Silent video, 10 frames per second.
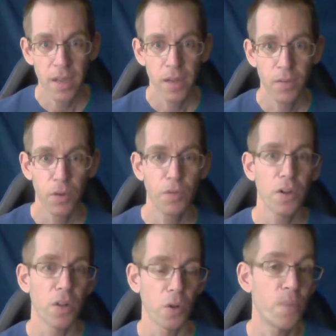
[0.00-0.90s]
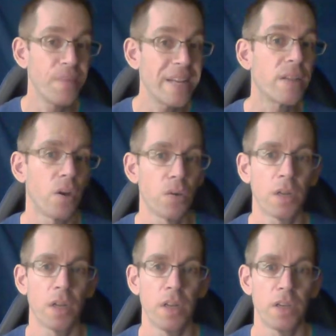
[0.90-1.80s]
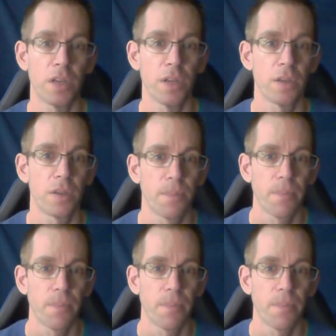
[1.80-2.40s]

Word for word: fulfill or meet those conditions,